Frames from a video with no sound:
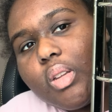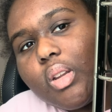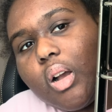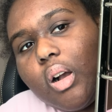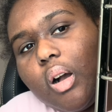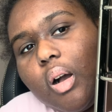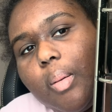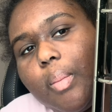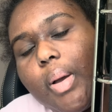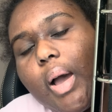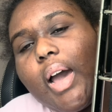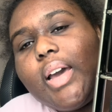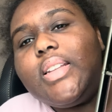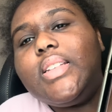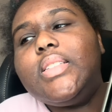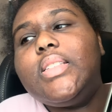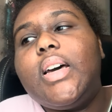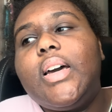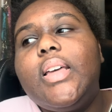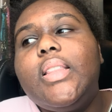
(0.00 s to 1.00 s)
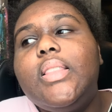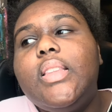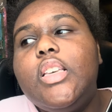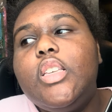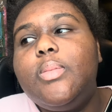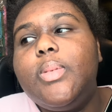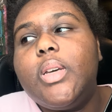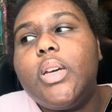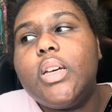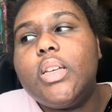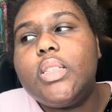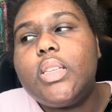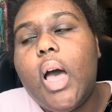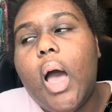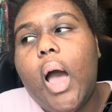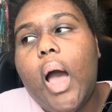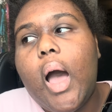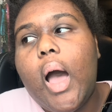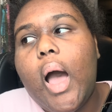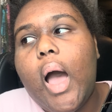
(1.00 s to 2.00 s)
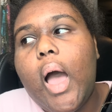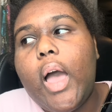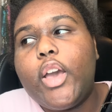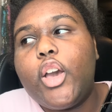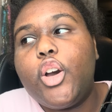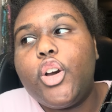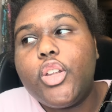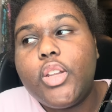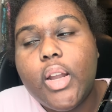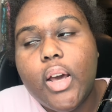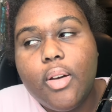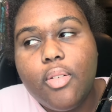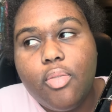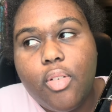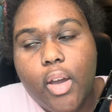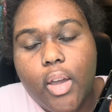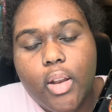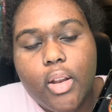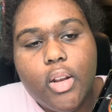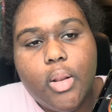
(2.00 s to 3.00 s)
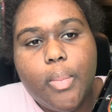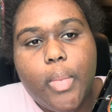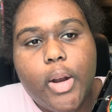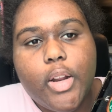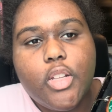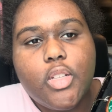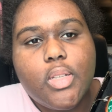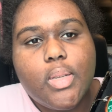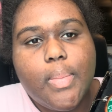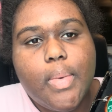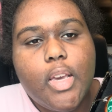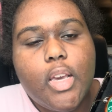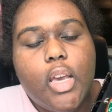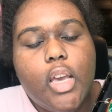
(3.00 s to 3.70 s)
I designed these because I could not find anybody to make